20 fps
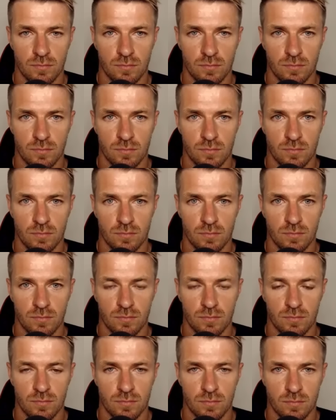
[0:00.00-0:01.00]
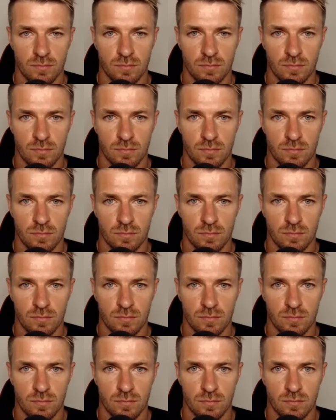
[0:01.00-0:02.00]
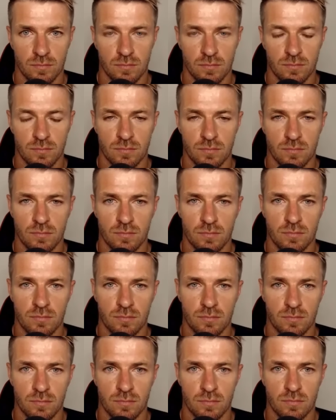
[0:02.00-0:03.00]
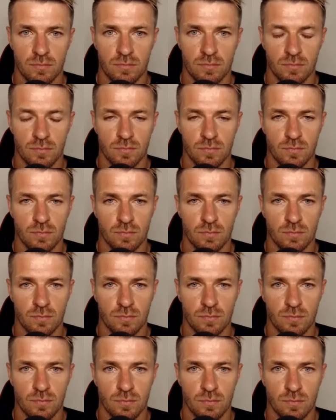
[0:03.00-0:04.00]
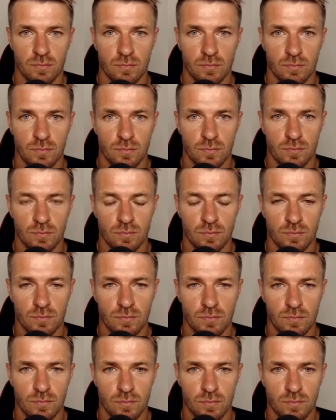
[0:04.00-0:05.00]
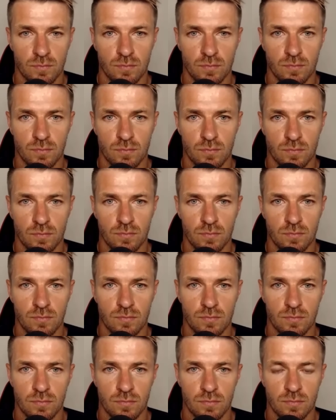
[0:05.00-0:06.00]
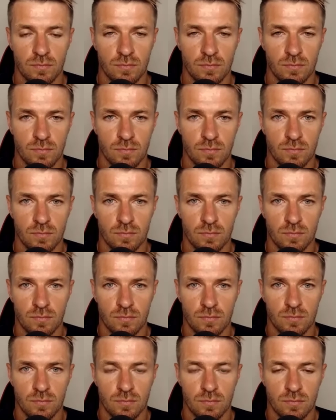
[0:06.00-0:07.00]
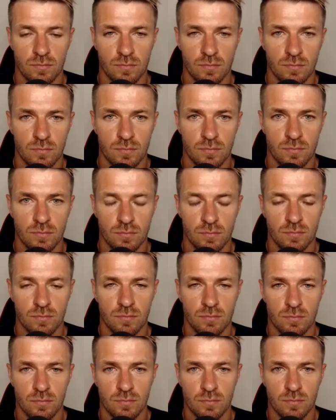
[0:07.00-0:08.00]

The person shown says nothing.